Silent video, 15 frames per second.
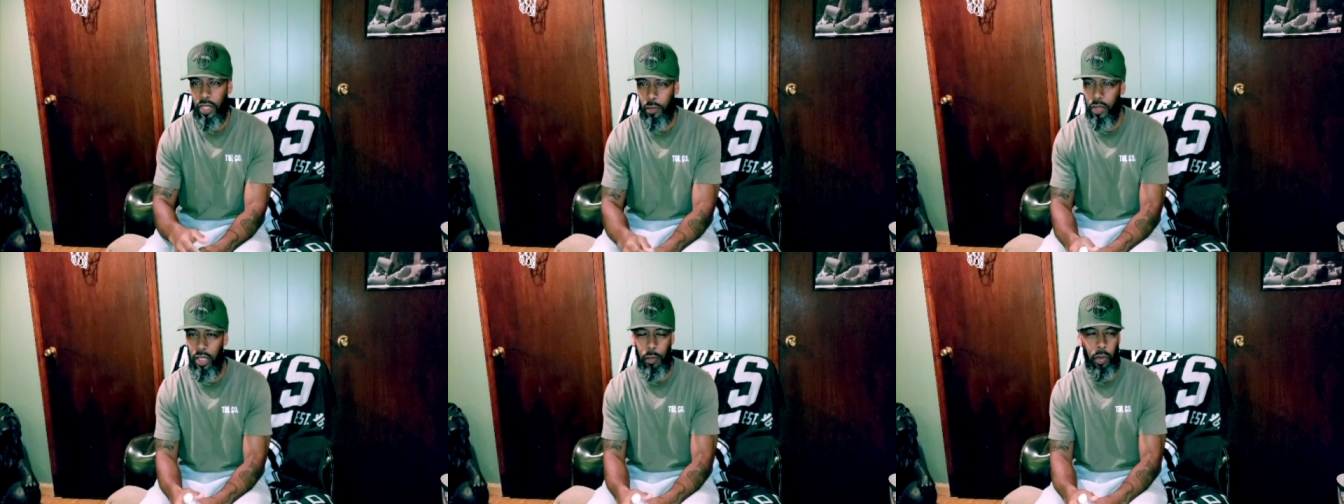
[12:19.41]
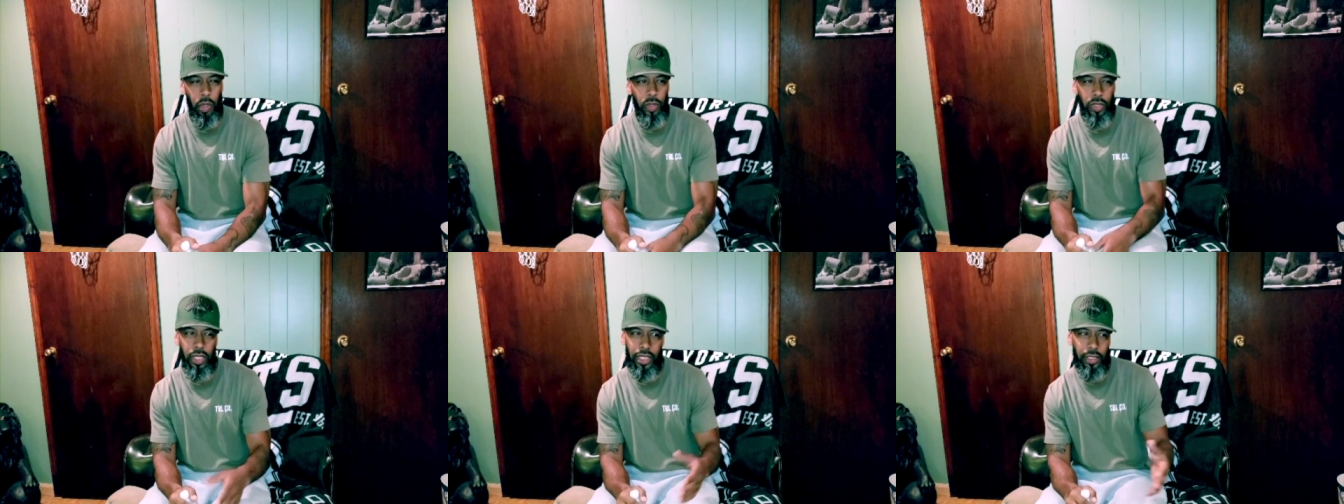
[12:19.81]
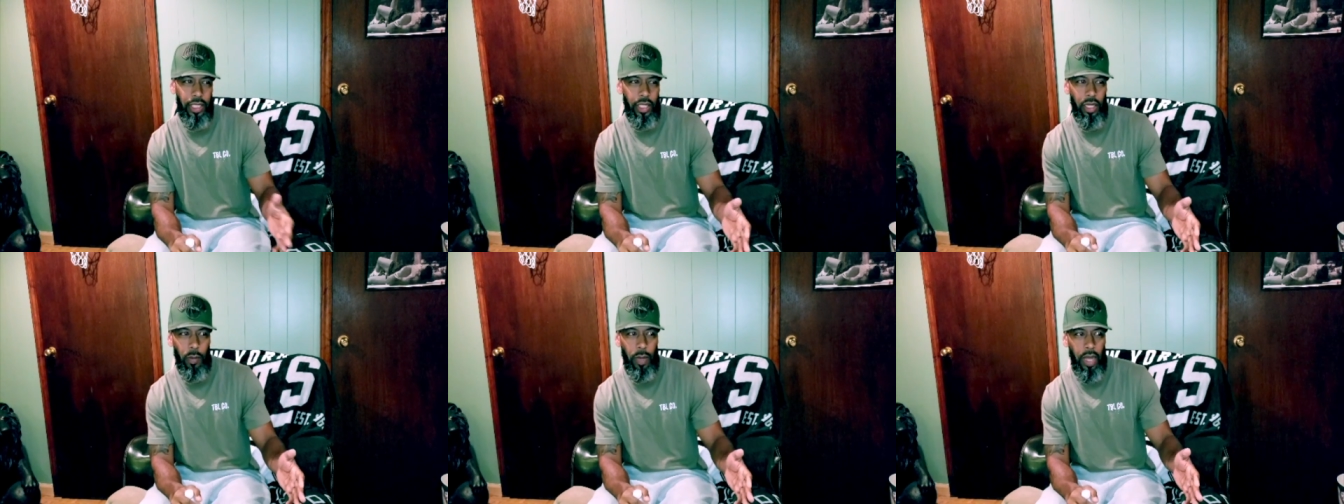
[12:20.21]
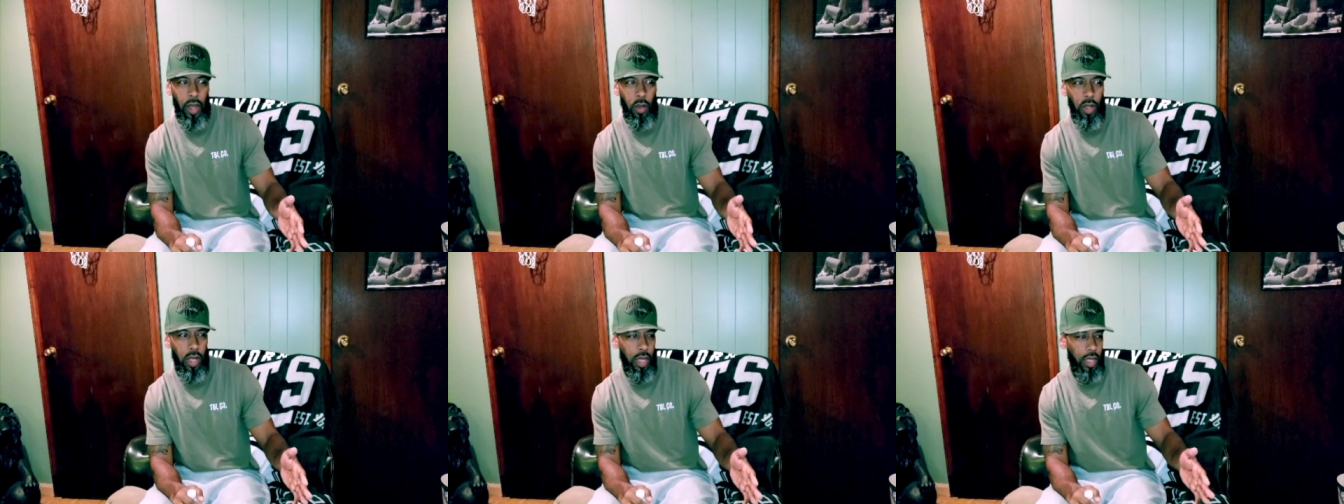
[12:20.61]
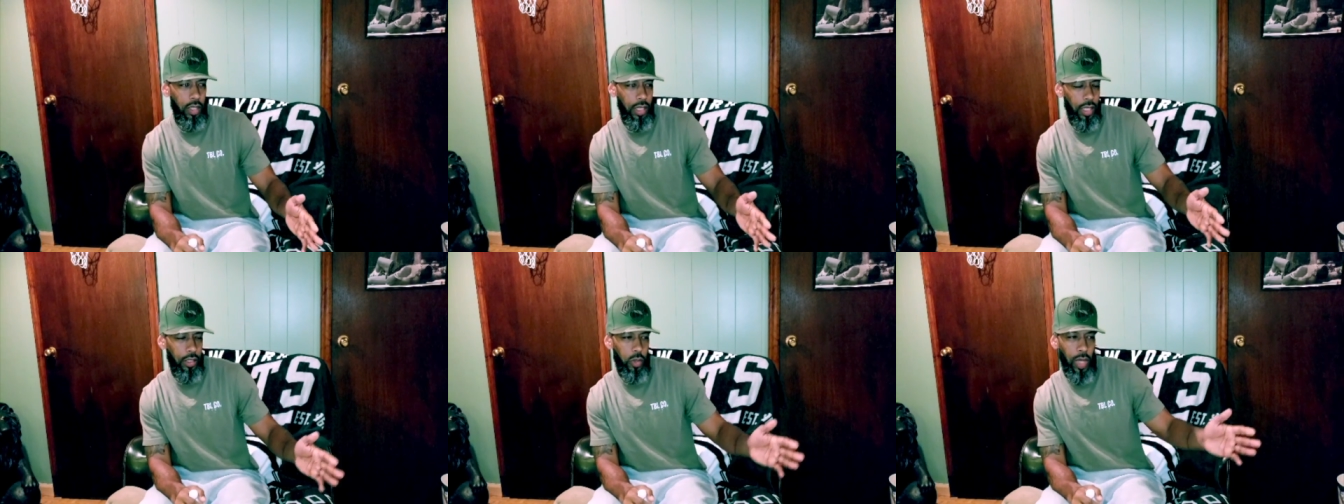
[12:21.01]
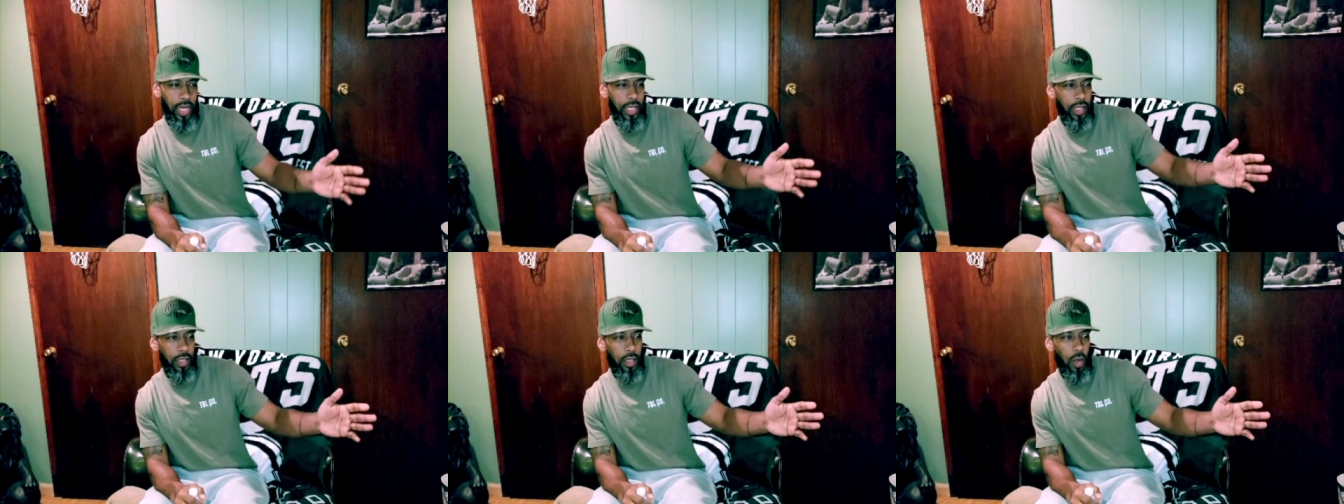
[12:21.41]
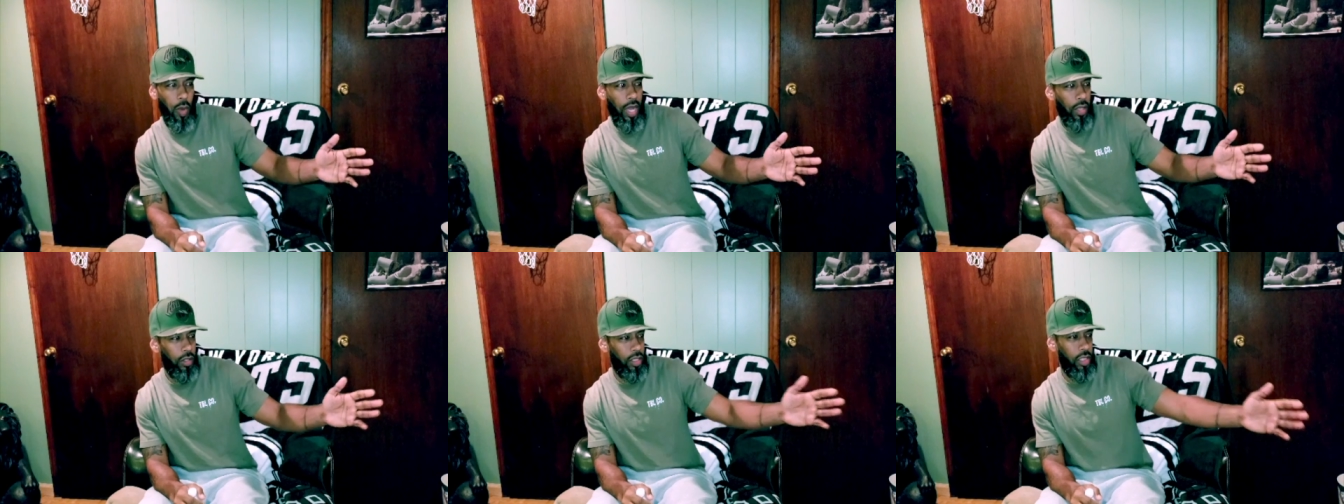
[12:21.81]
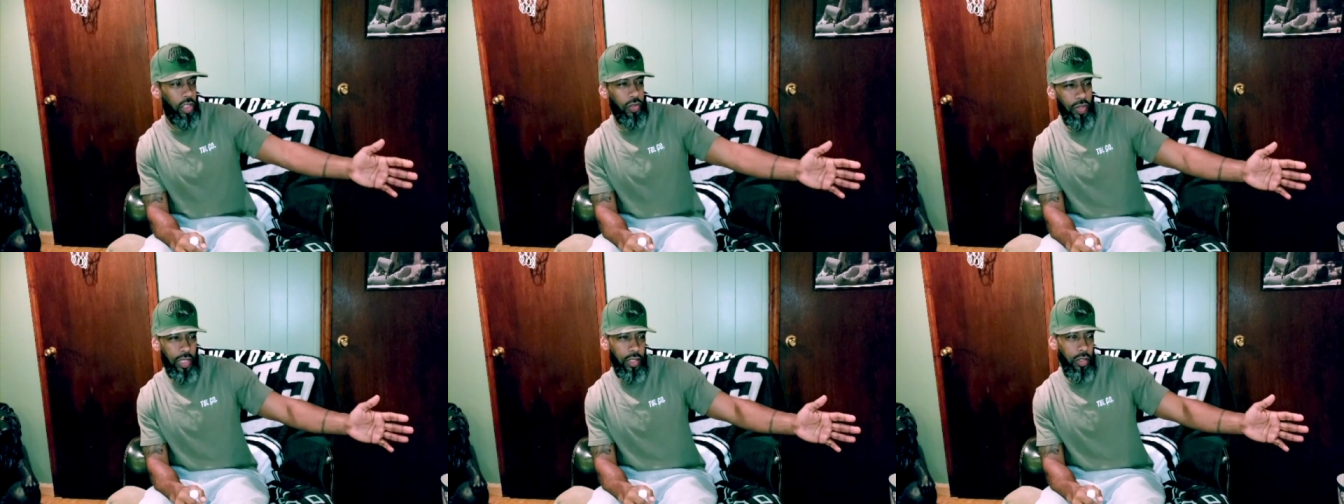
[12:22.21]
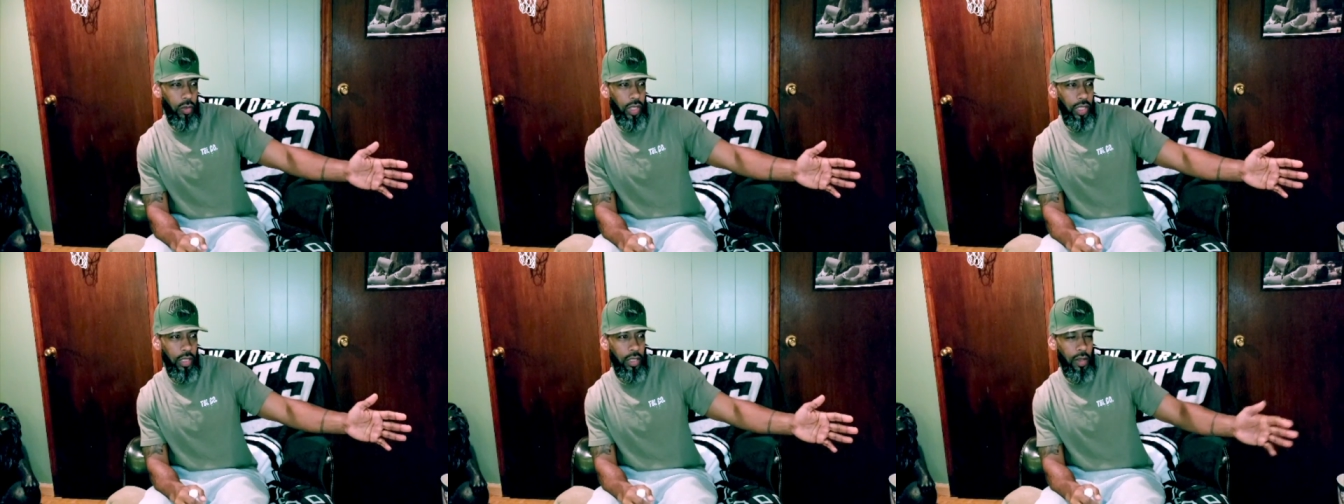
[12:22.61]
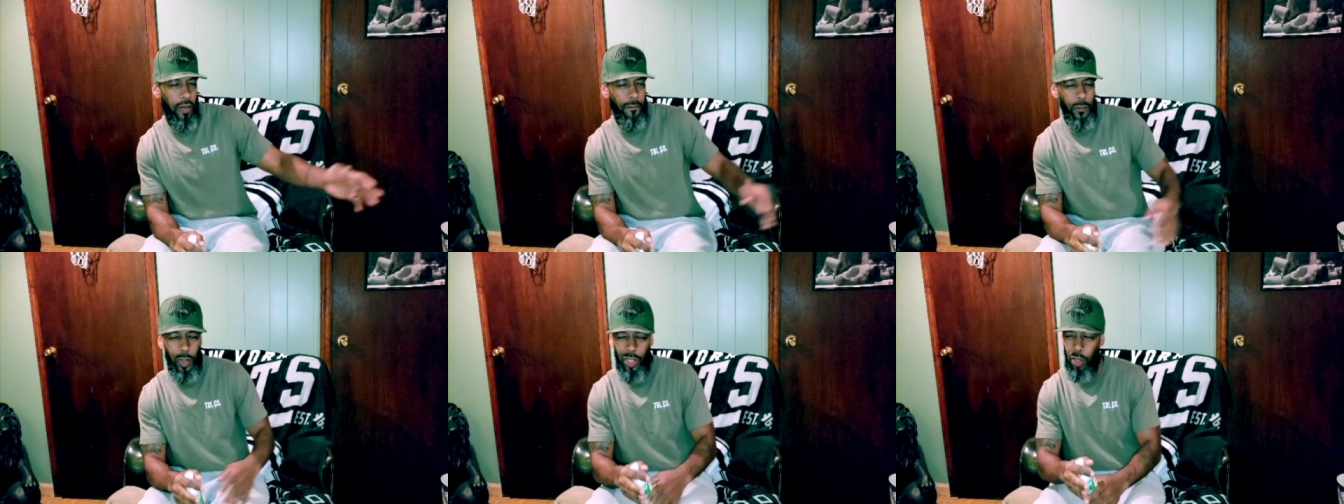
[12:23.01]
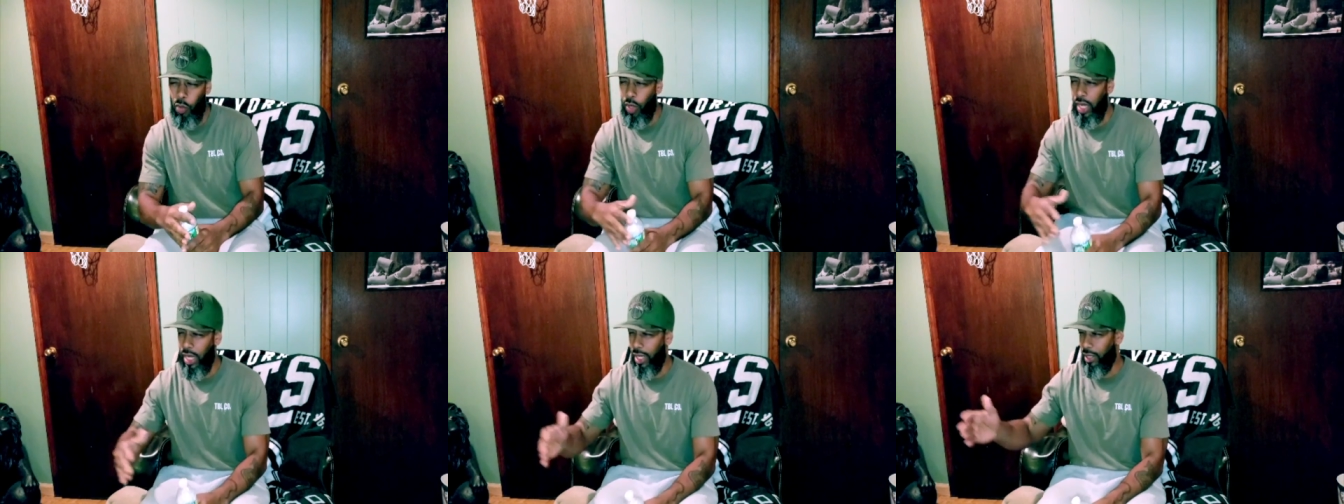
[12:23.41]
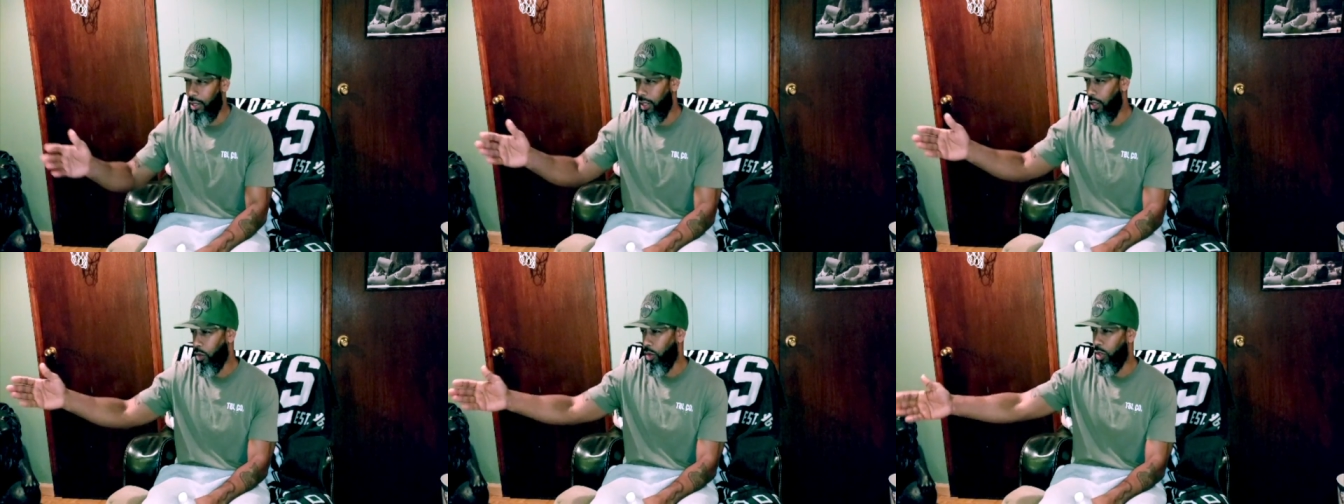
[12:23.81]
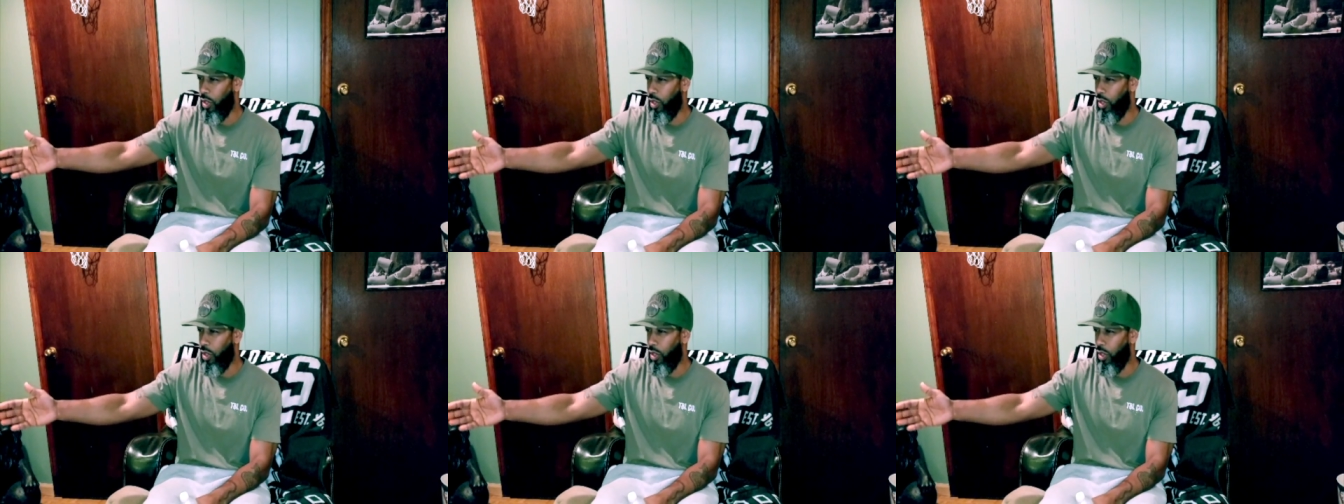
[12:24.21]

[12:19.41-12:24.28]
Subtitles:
It could be a person that's thinking about, do I need to go out to the street and do this? Or I got this little